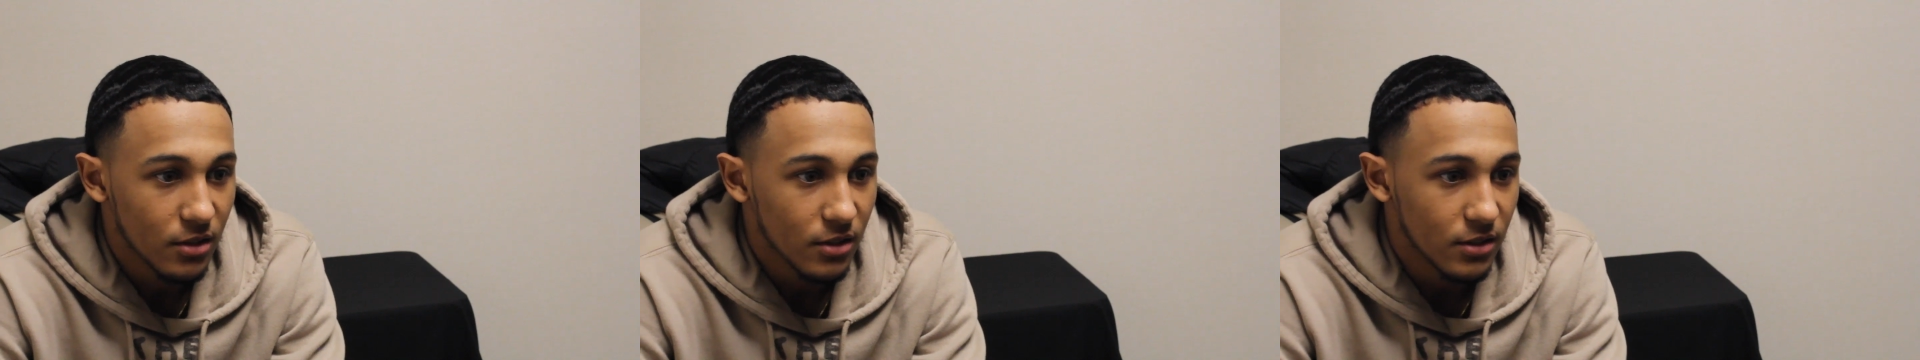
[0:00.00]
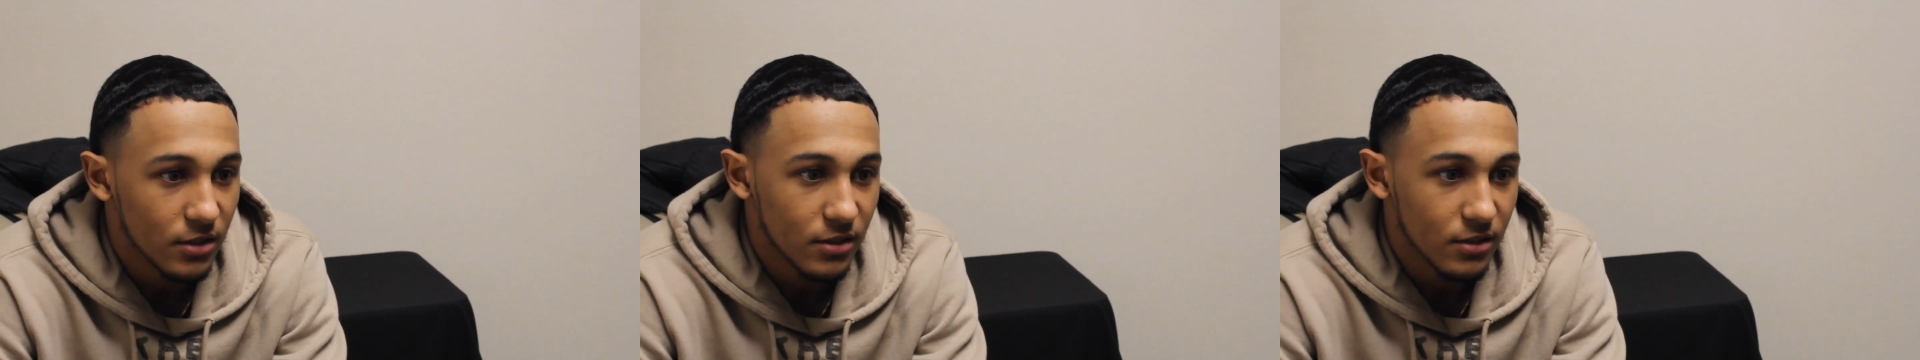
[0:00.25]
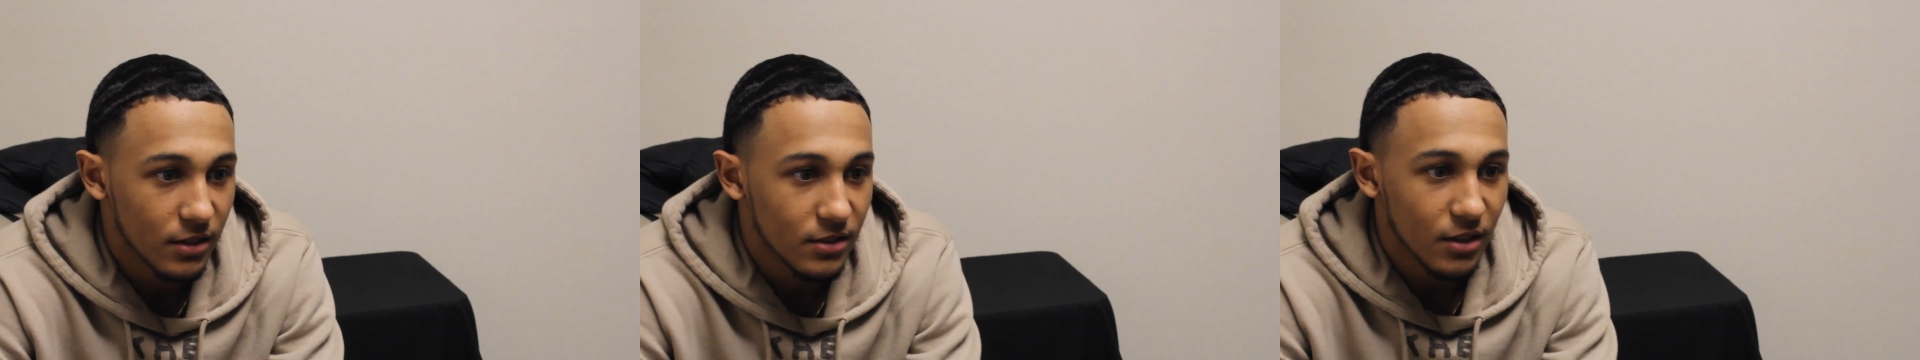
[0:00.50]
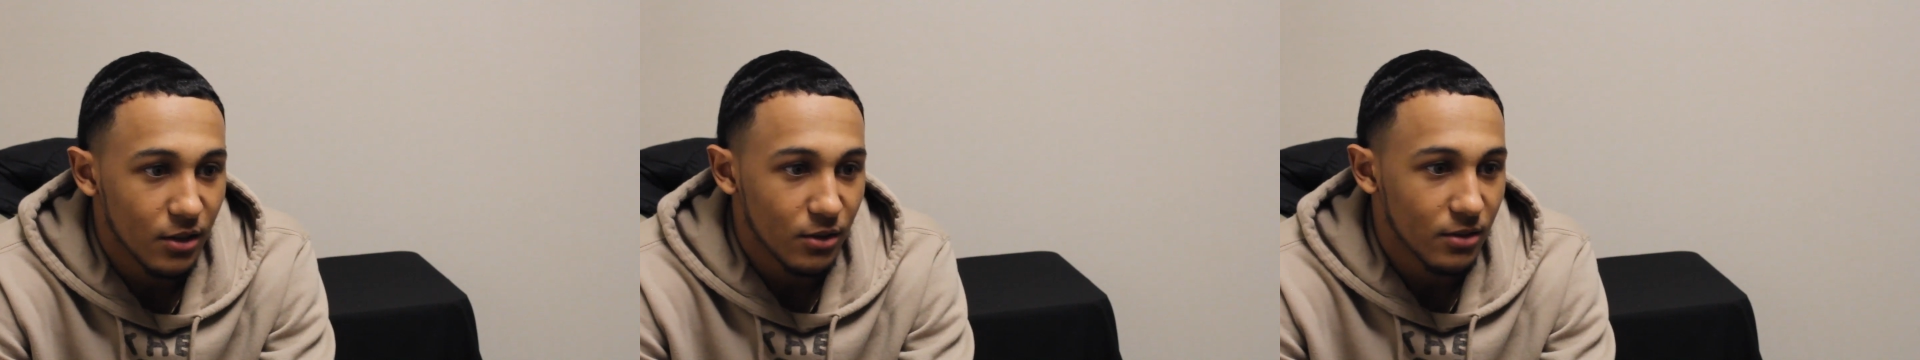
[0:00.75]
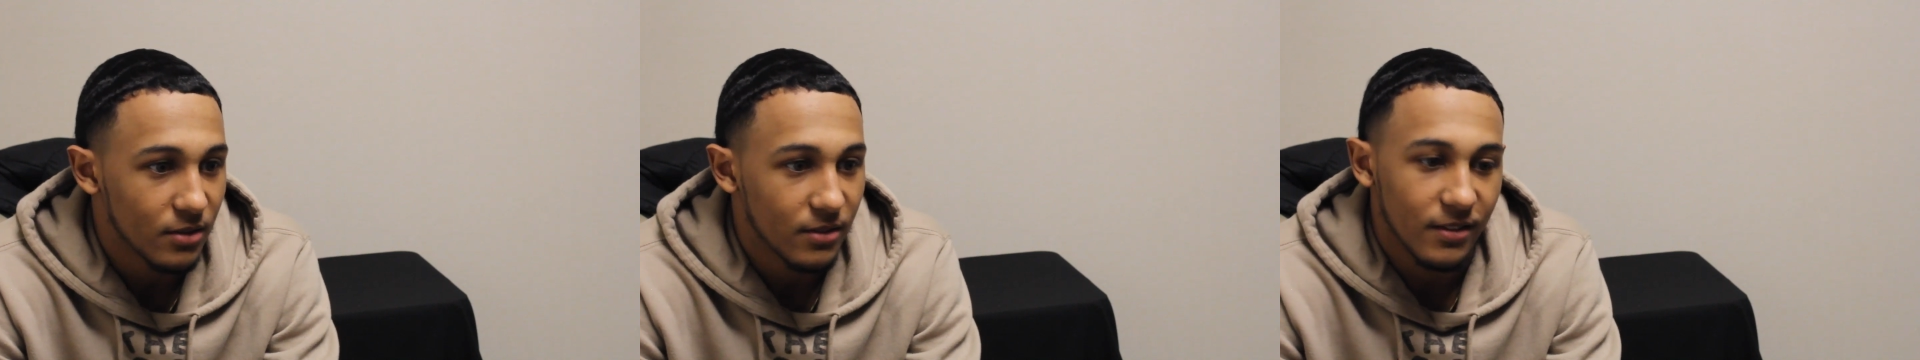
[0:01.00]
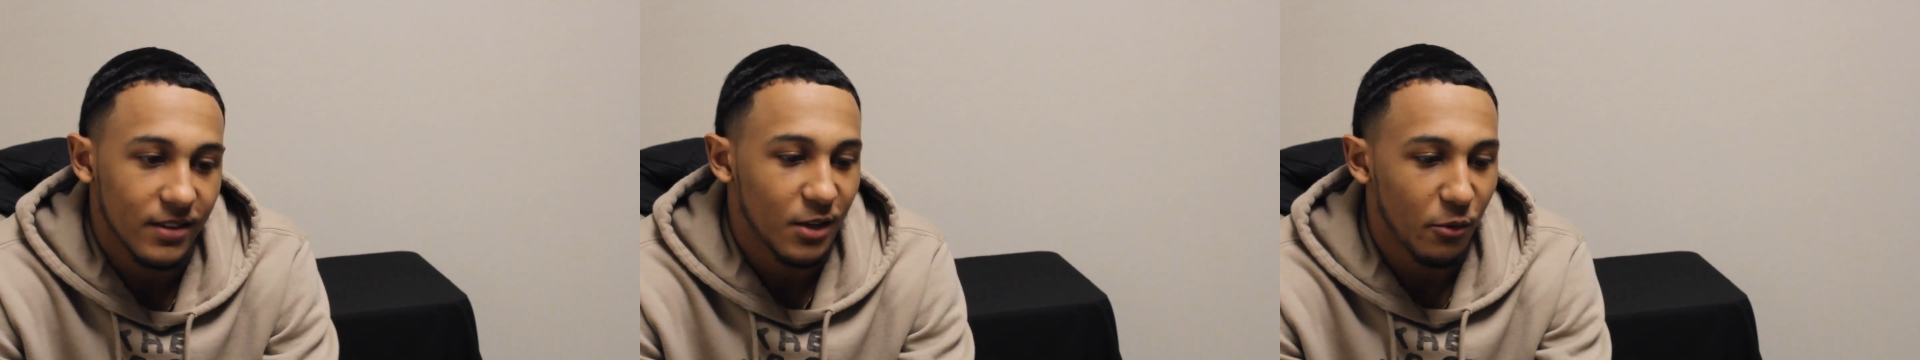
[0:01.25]
because that's how
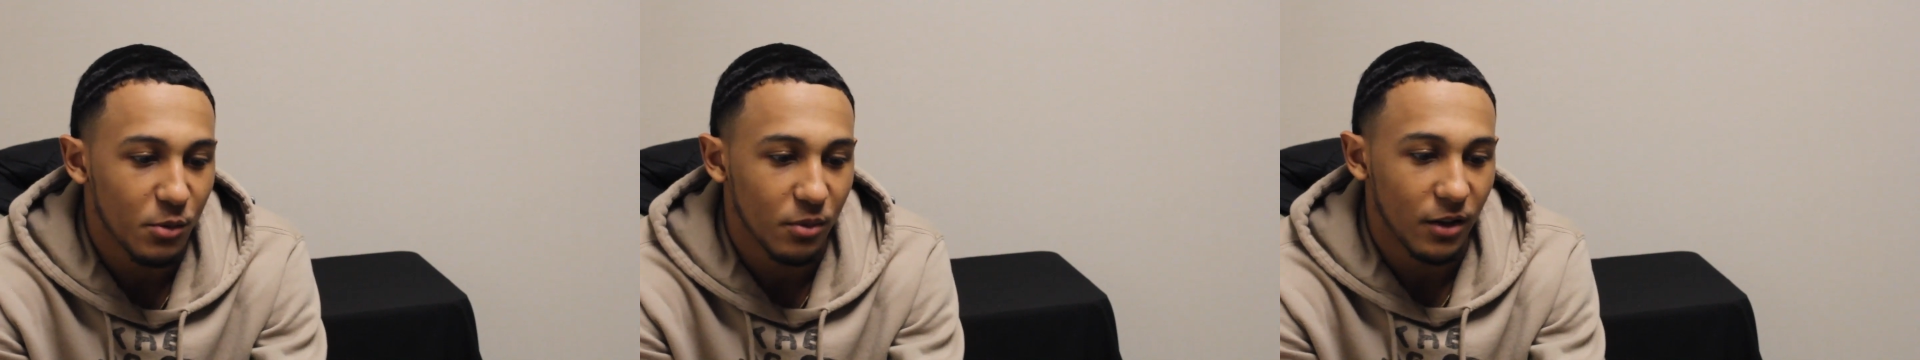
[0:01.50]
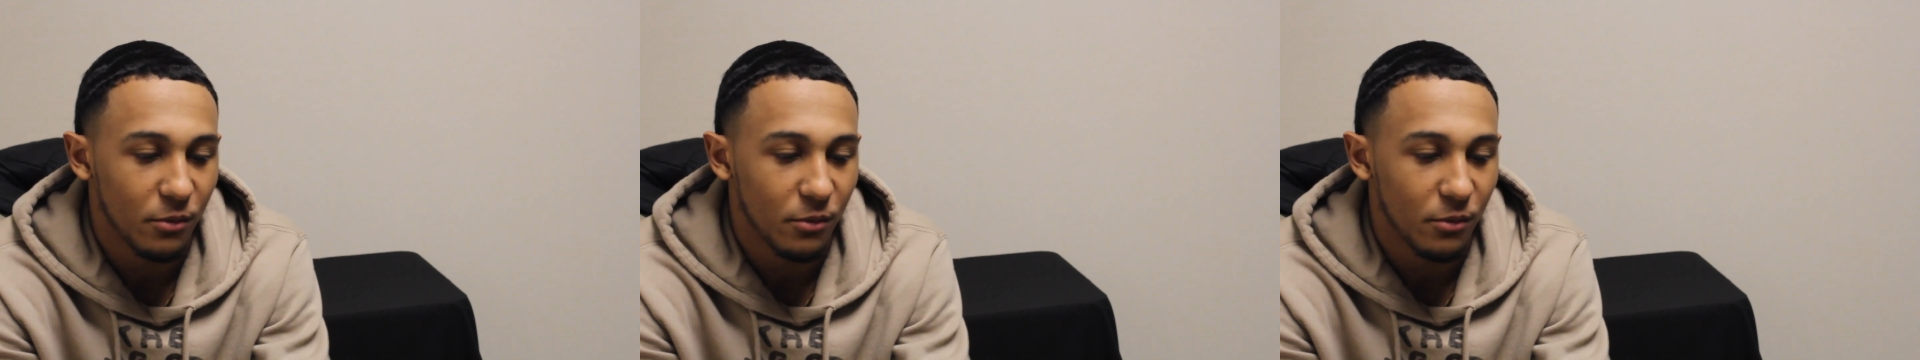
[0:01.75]
we play.